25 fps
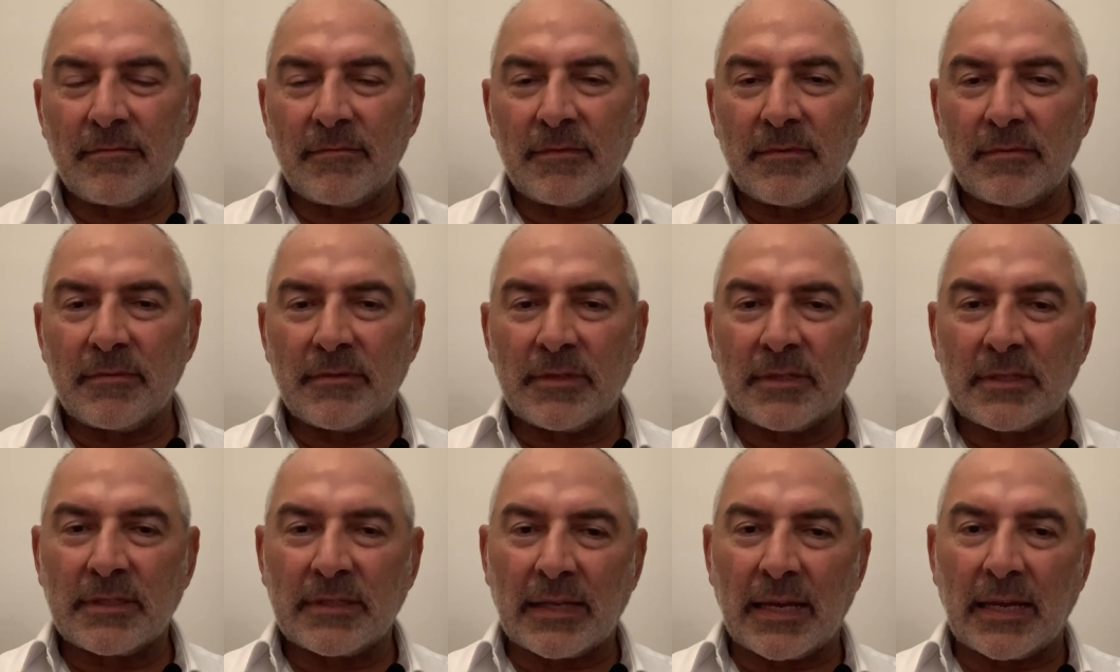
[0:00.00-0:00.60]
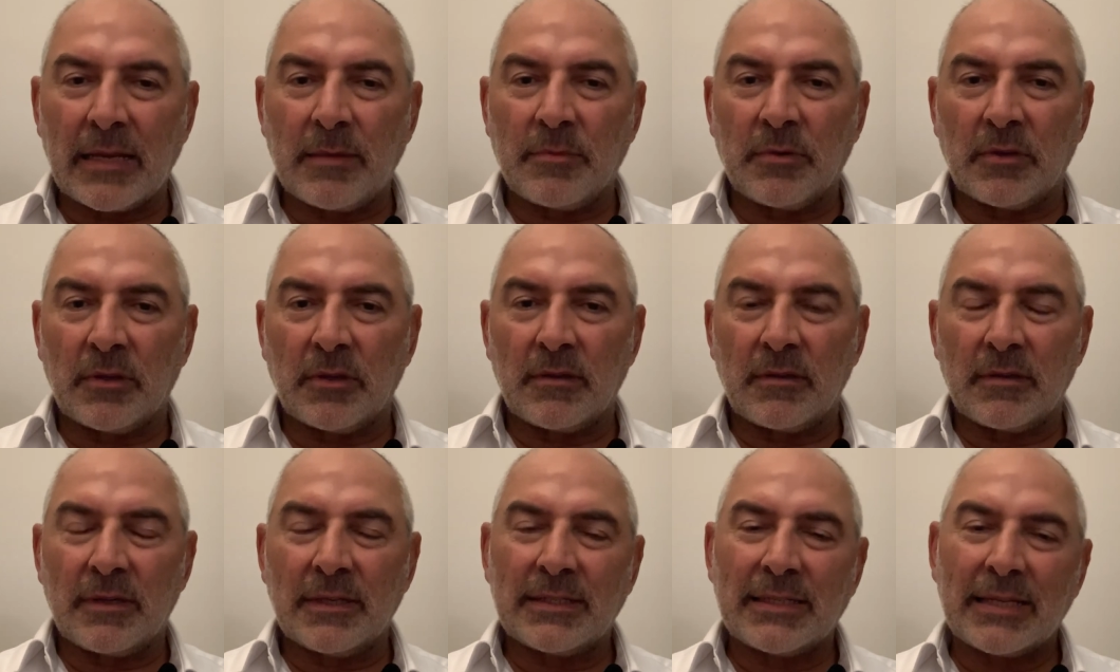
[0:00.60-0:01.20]
stable.
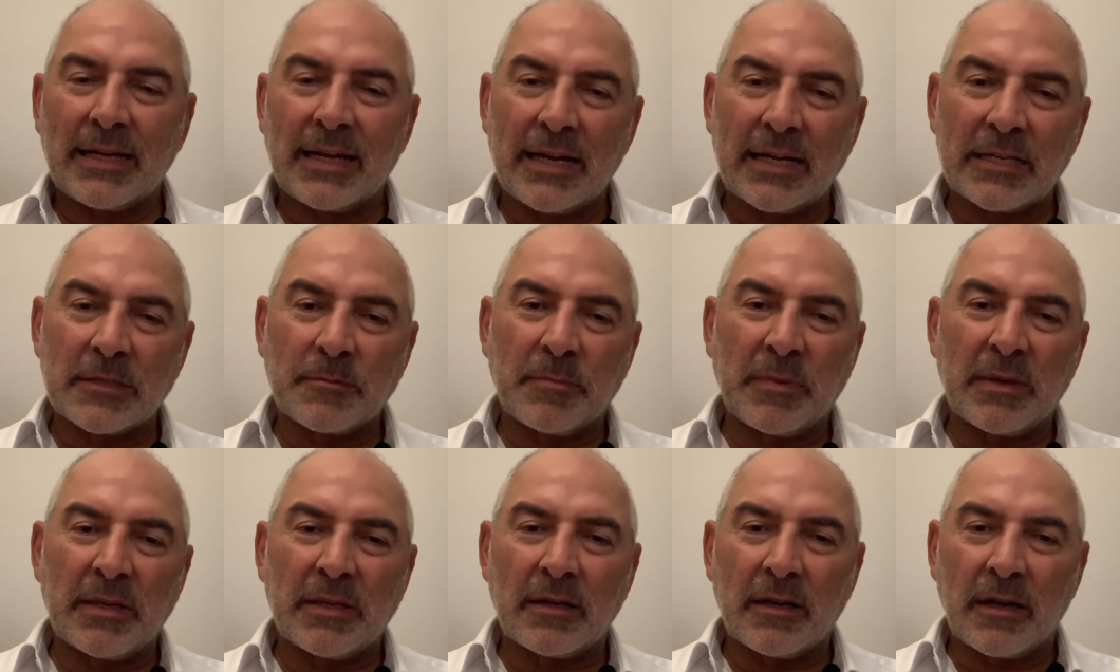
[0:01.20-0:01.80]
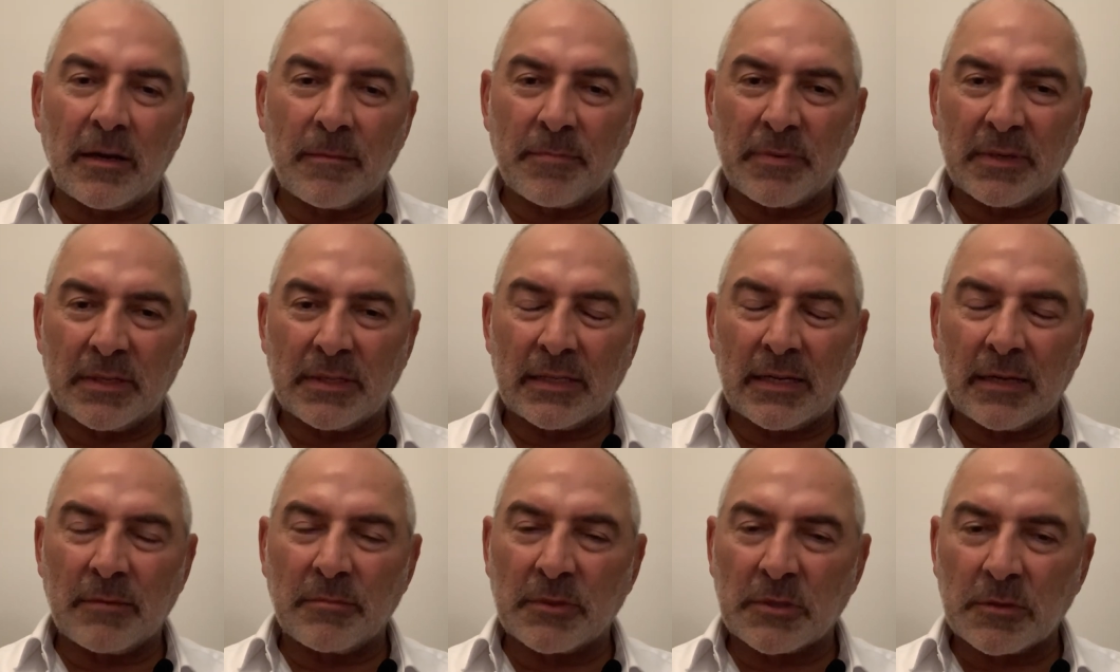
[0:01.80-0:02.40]
It has been up and
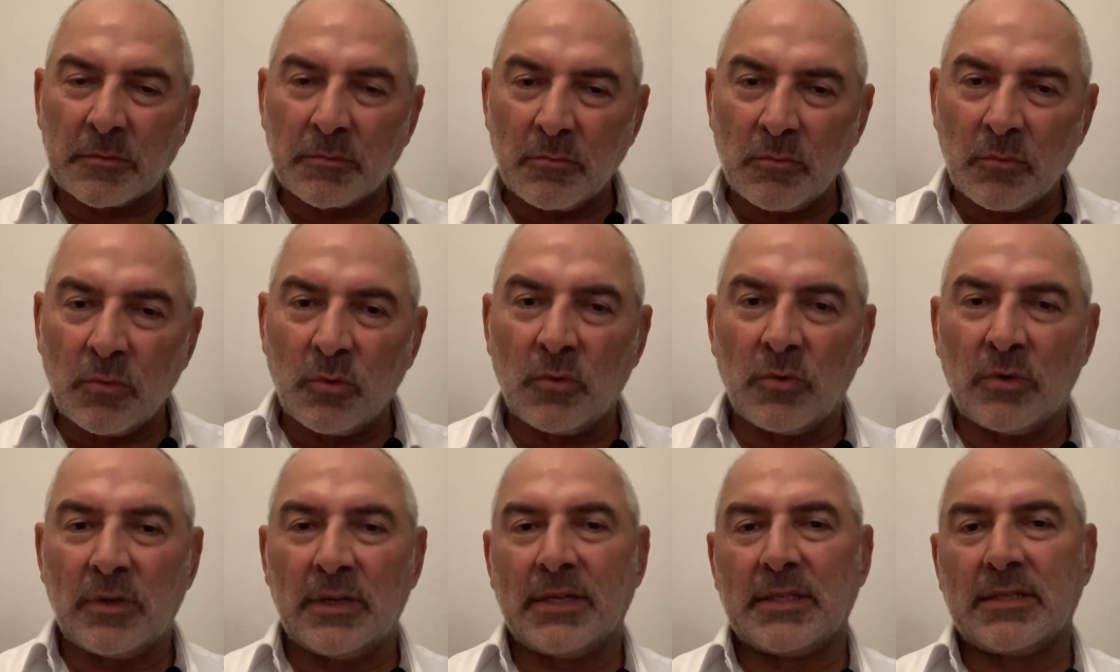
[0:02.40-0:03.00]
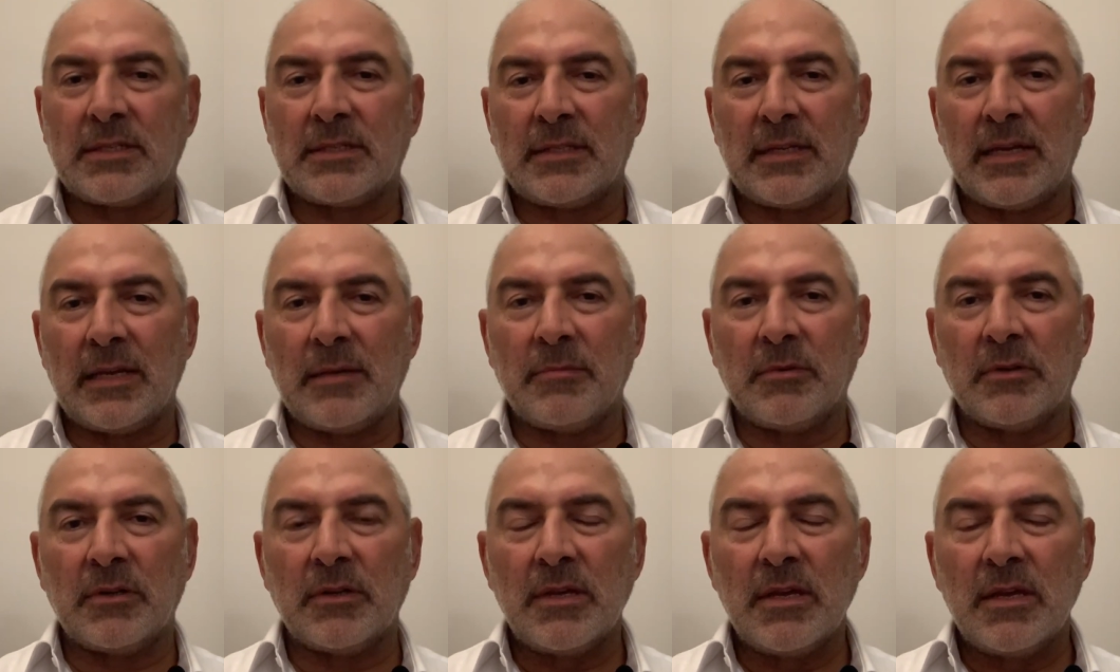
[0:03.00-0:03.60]
down, but it's more or less
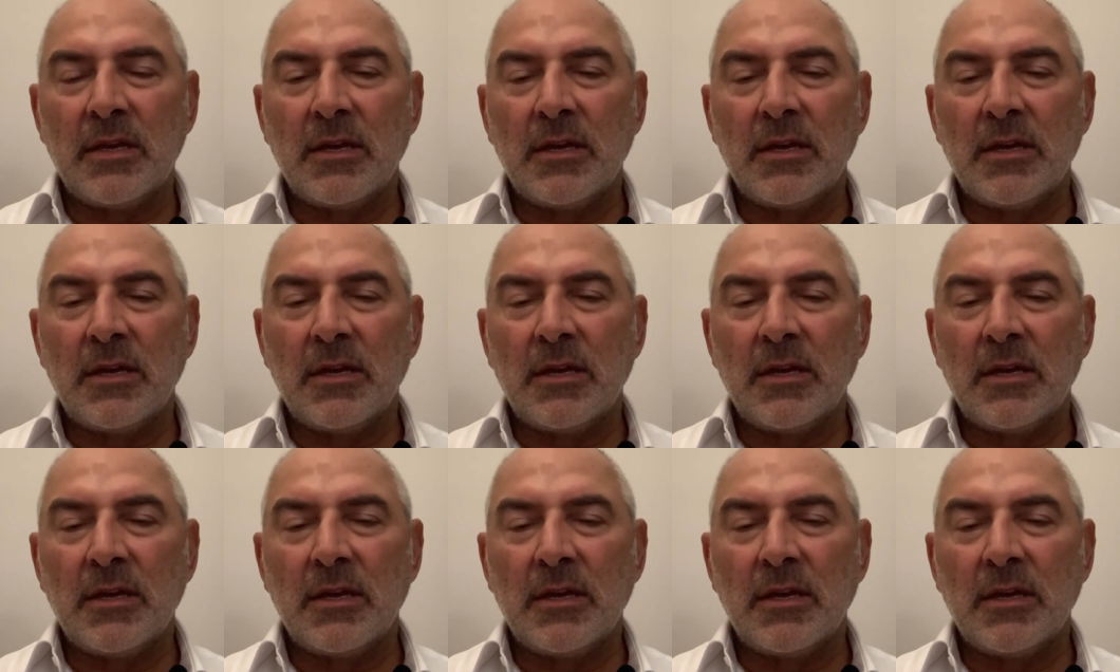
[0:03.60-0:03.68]
stable.